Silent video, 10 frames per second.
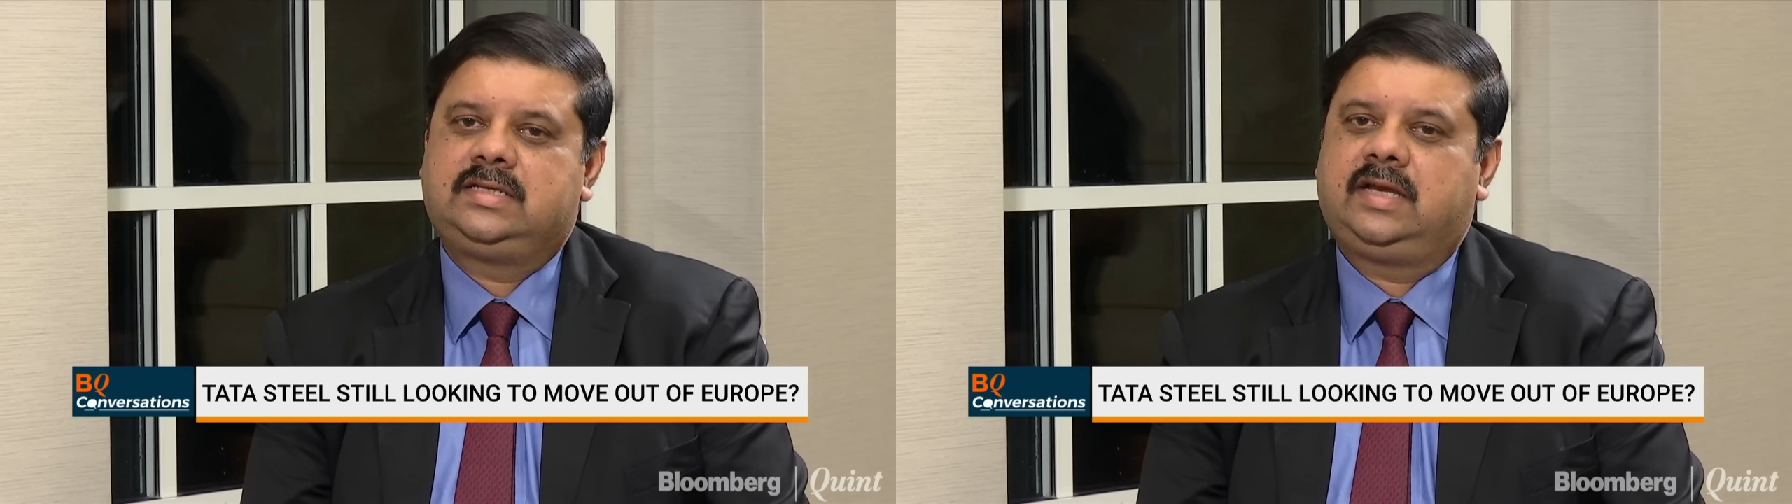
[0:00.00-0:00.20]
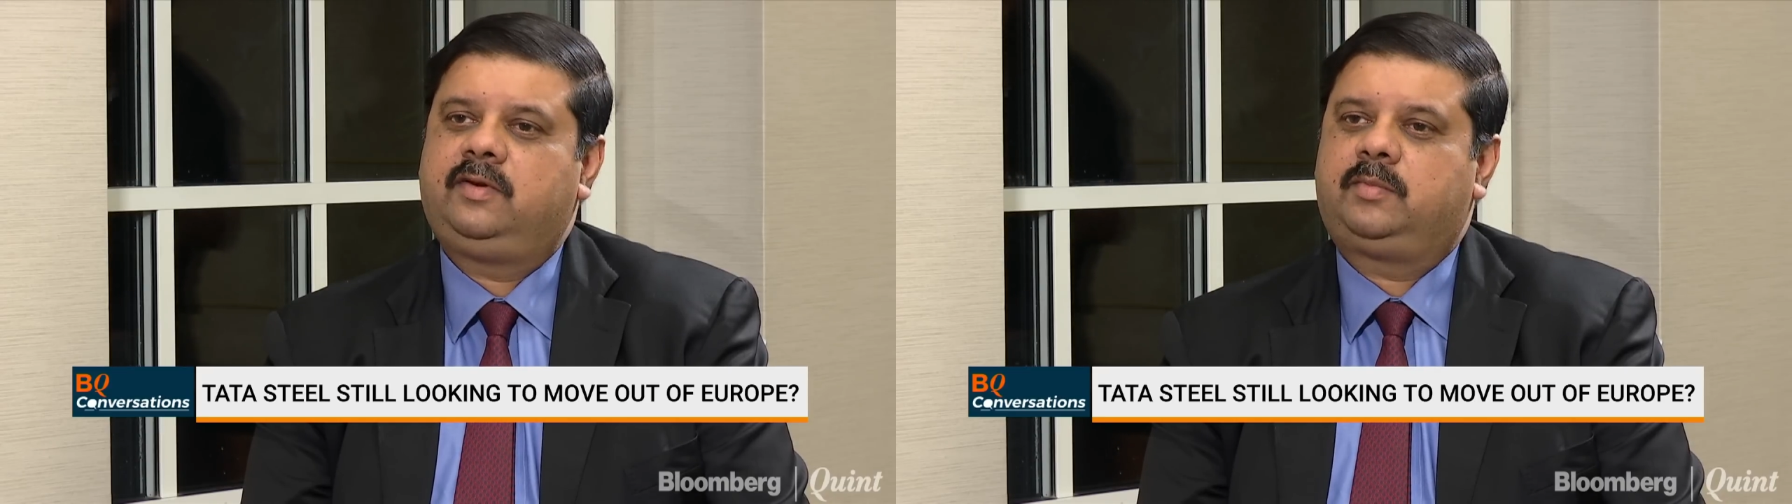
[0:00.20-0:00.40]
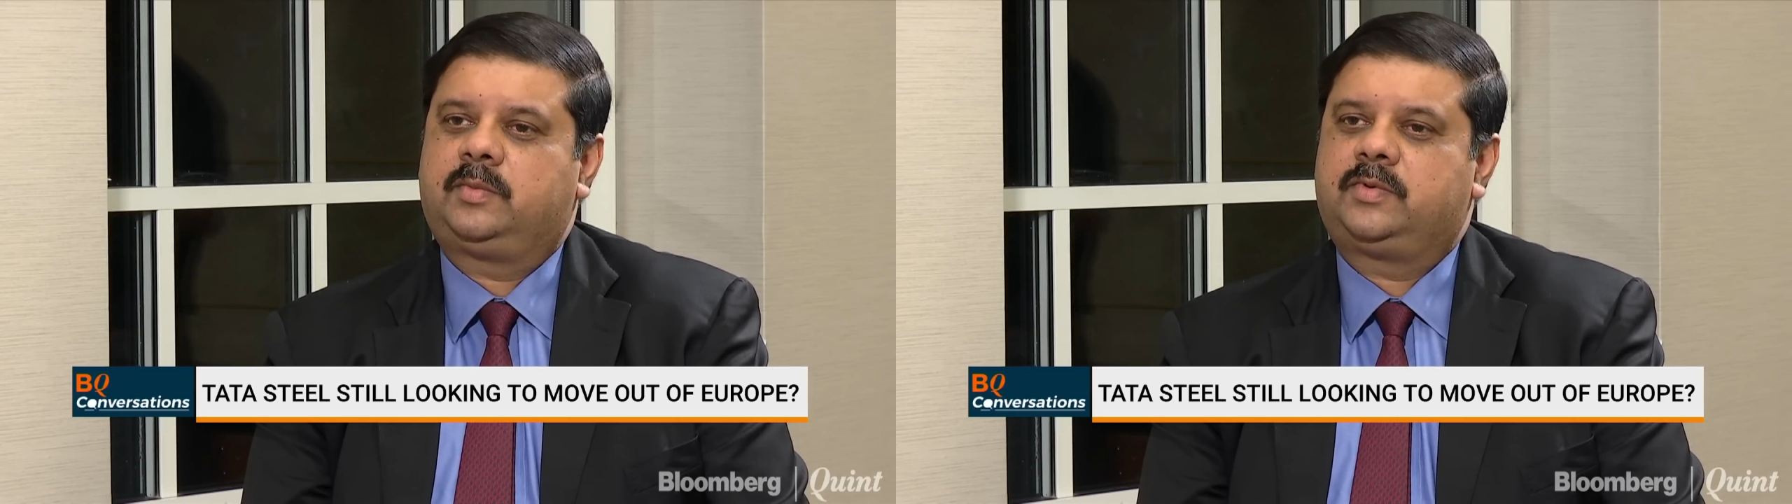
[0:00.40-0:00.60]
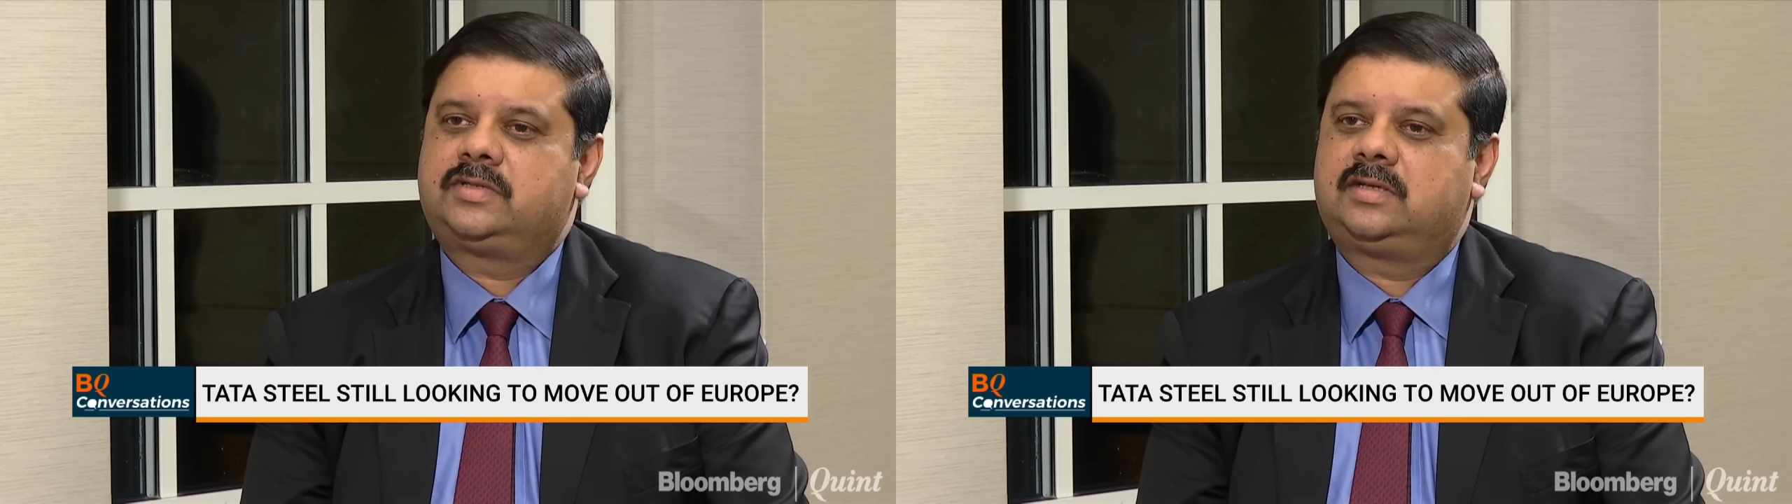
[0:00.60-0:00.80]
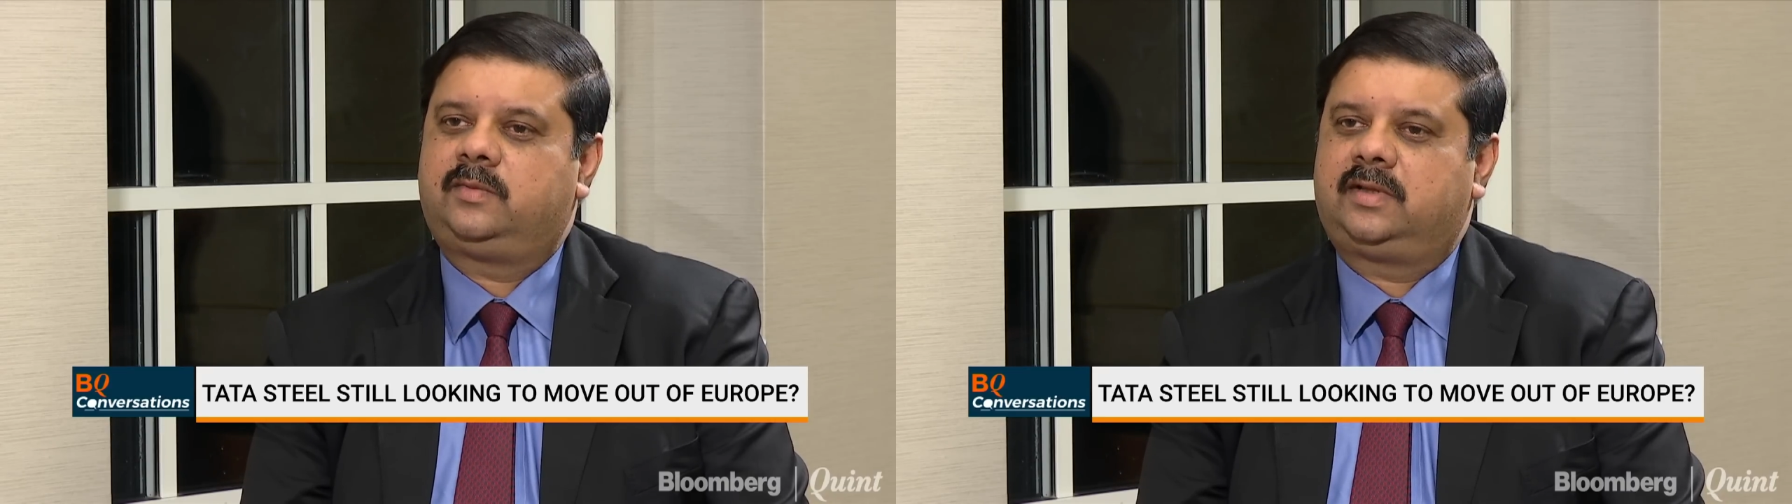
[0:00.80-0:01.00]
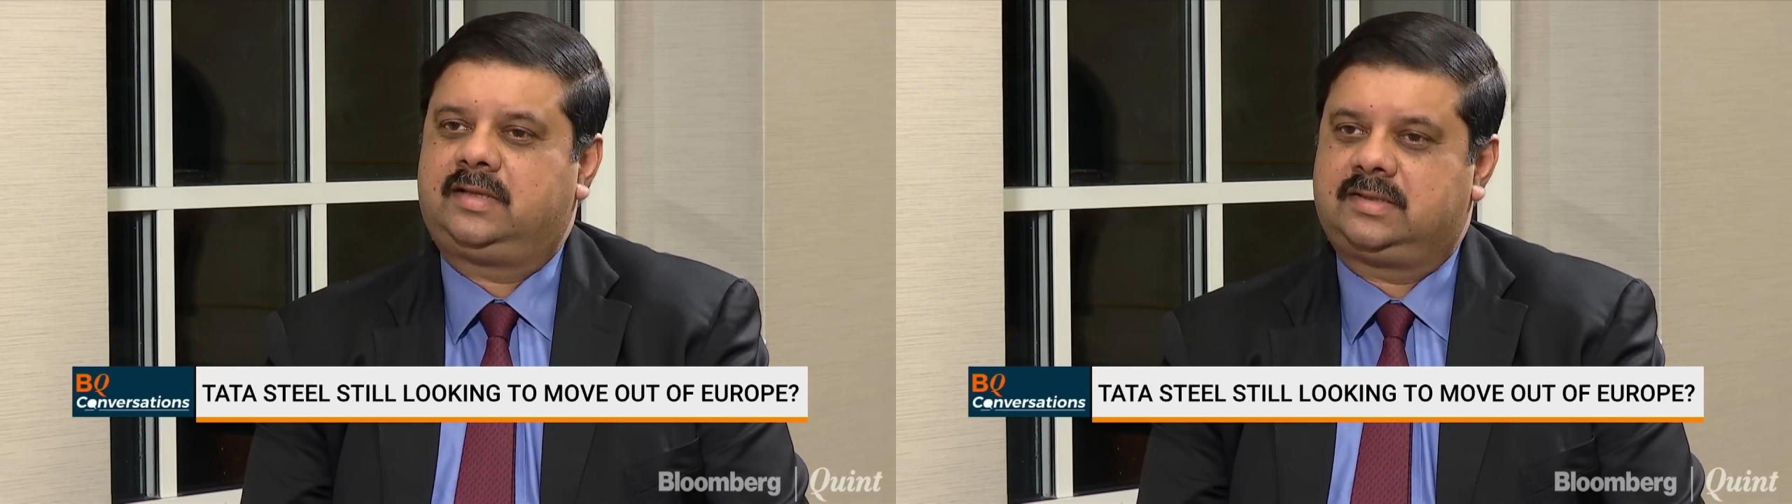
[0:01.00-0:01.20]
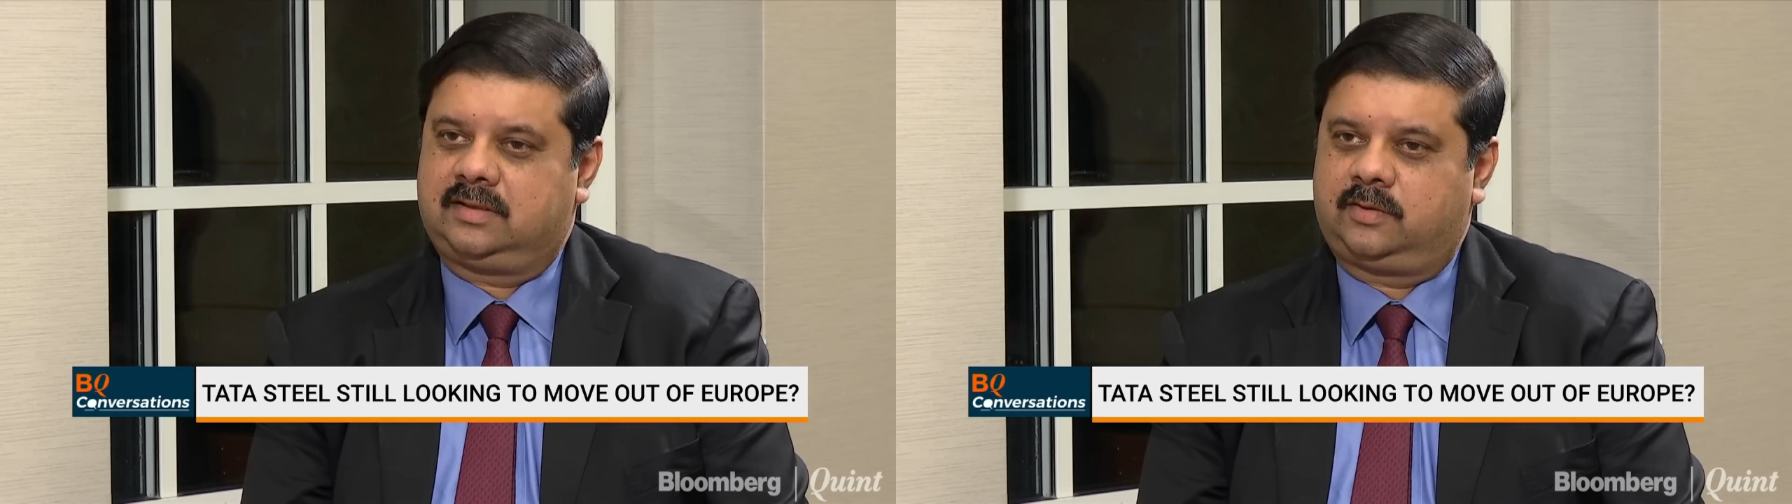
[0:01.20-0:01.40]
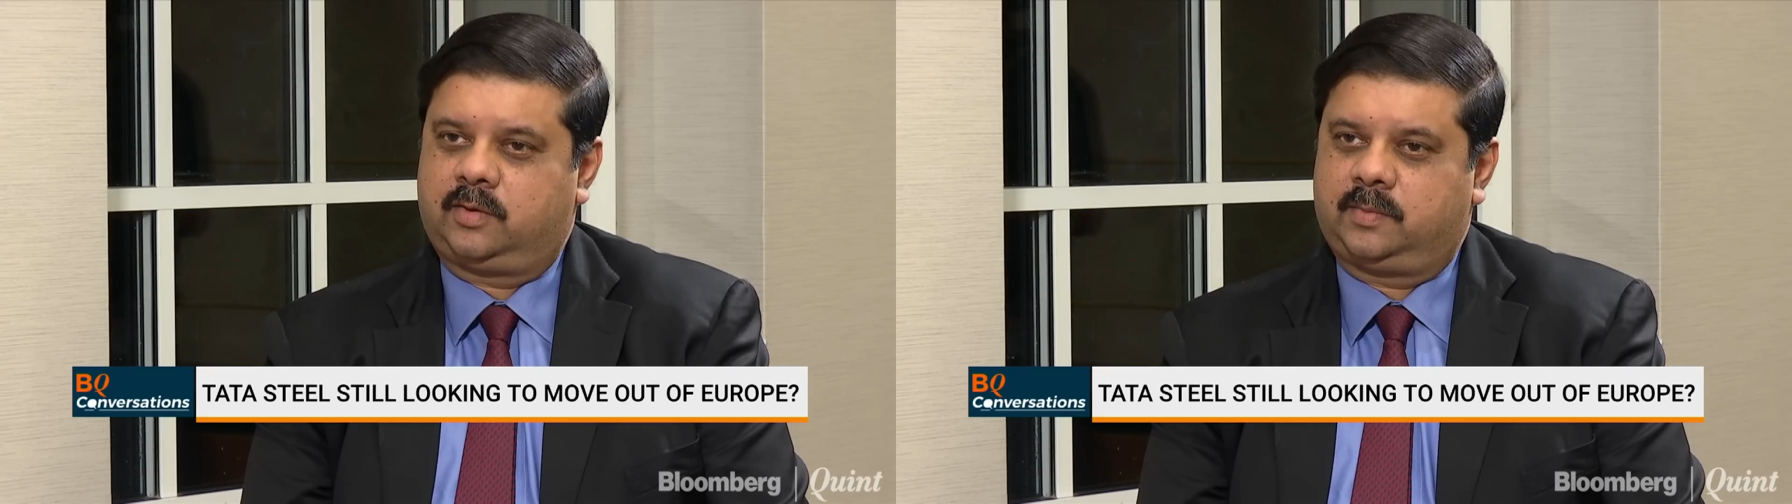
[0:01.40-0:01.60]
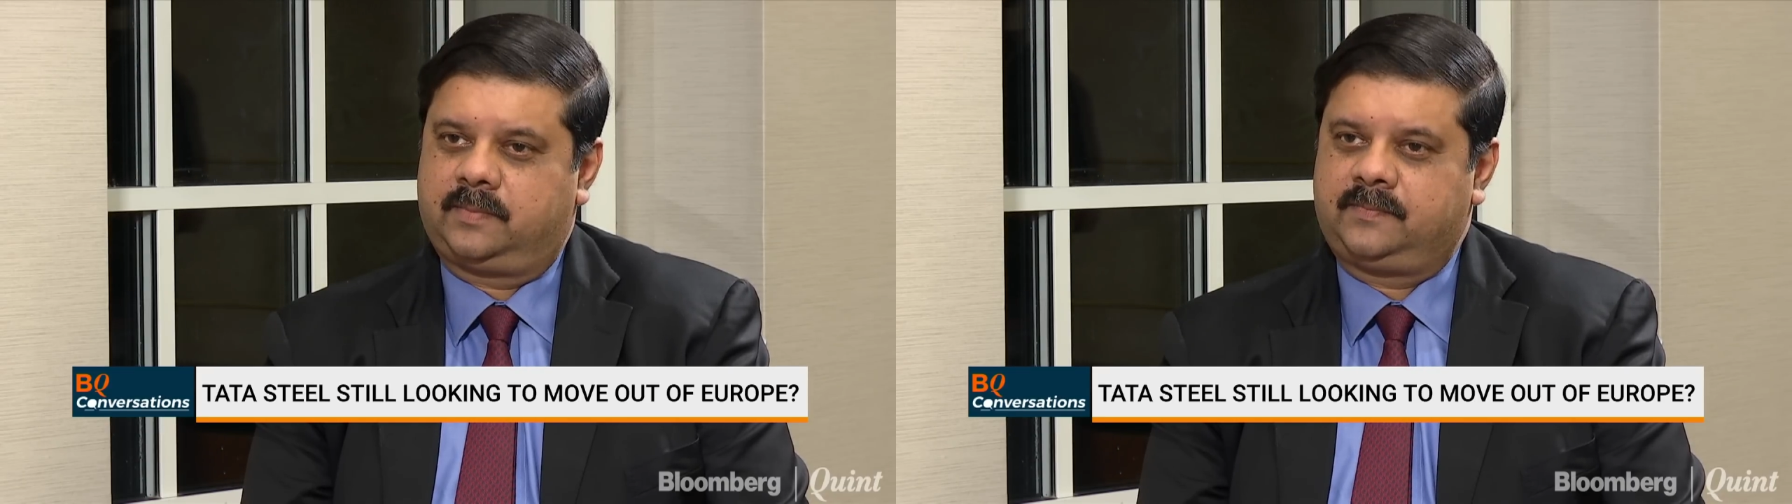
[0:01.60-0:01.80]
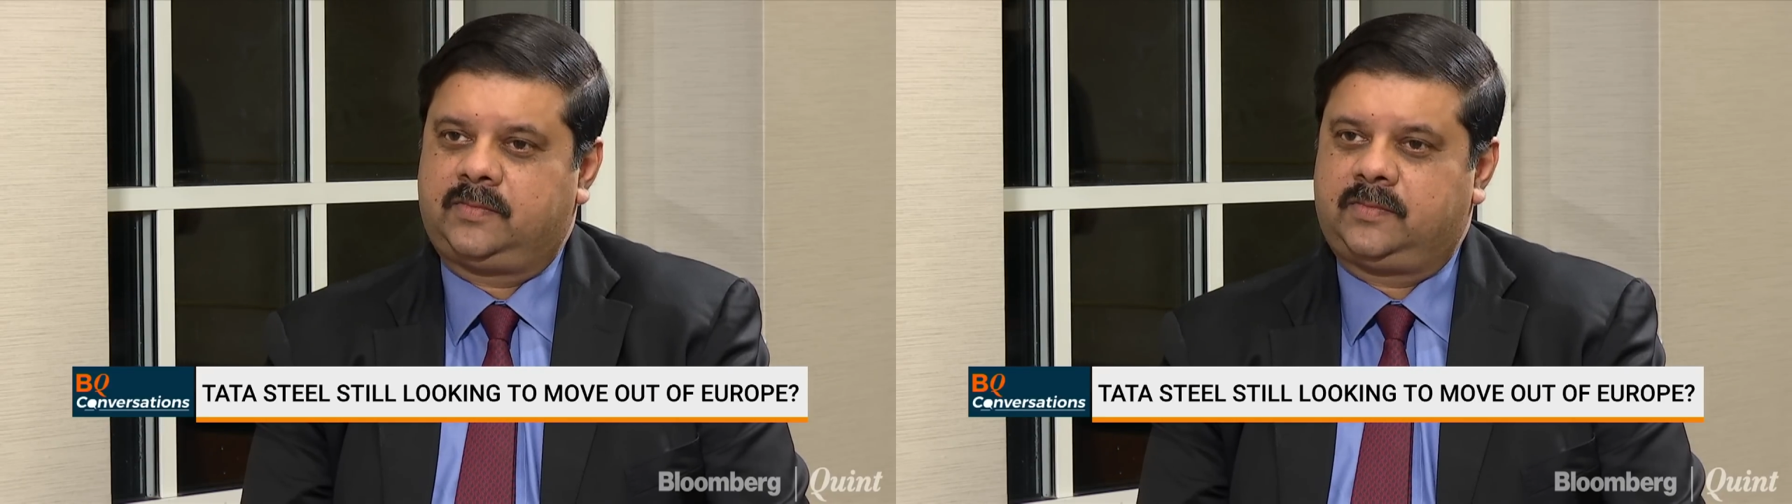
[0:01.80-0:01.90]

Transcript: JV proposal with ThyssenKrupp